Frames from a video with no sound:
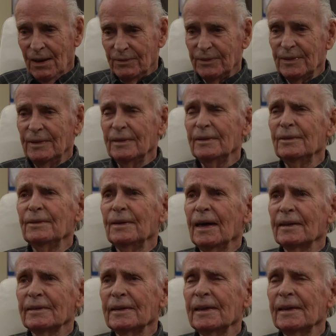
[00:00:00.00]
No,
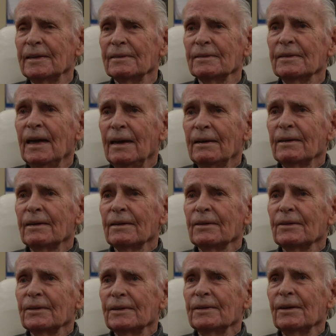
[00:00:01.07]
I can't
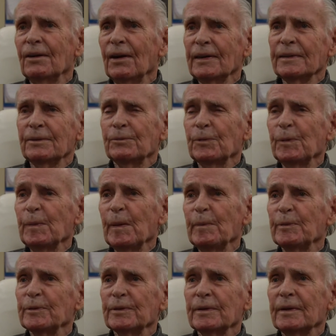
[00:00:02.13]
you know, I can
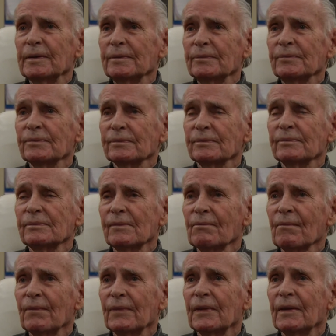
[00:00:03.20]
remember,
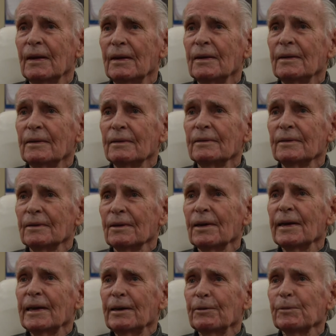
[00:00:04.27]
uh, you know,
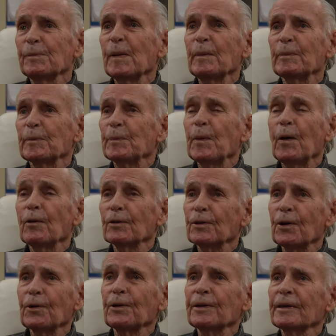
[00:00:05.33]
like I remember Paul
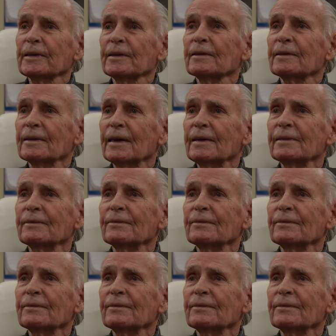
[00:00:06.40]
Corkell, uh, and